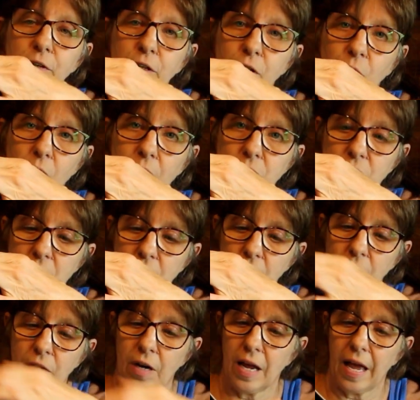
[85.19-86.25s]
foot across
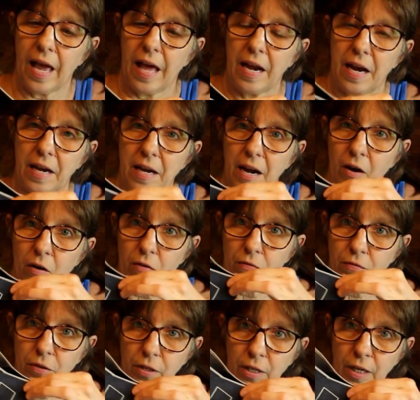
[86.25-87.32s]
here and a narrow
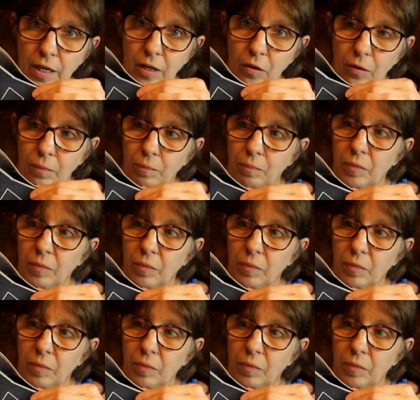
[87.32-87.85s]
foot here.